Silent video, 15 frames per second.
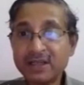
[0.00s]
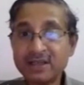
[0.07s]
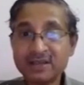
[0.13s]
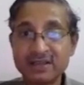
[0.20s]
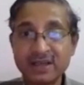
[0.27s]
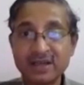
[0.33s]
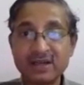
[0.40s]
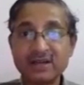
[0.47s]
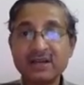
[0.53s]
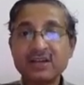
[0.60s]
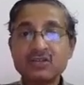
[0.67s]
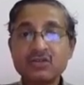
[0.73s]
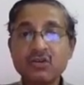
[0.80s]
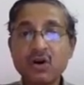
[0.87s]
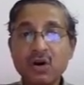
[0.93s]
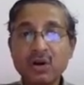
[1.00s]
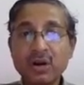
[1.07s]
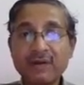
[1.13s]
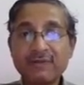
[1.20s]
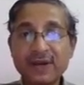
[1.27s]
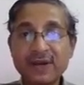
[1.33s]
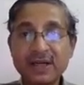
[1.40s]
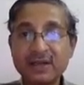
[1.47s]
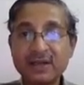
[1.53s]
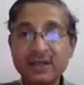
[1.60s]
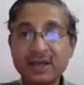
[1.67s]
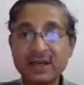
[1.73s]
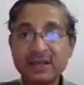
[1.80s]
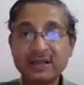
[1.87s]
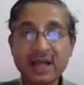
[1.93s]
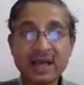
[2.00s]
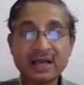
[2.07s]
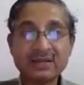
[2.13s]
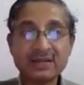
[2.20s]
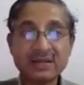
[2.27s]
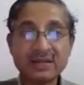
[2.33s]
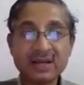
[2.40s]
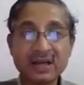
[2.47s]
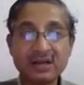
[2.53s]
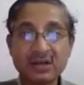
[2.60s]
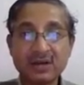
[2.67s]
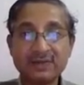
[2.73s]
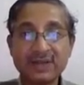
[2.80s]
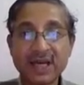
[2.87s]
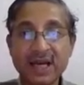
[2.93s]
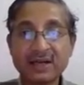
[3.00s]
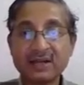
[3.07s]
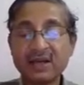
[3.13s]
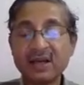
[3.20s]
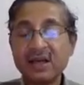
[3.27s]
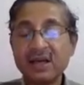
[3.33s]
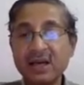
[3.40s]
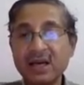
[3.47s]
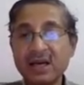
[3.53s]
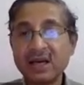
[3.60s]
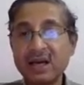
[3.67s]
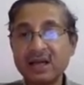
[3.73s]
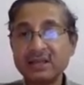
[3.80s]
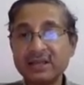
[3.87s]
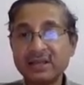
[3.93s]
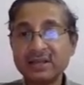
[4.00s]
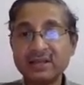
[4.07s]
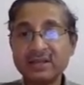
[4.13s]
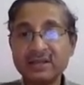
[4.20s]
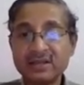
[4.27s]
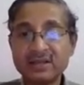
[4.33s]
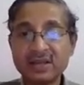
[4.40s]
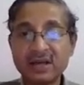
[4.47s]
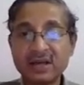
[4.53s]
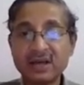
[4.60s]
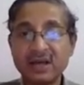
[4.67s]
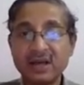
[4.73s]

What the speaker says: is there, strong affinity, and as a result of that, there is a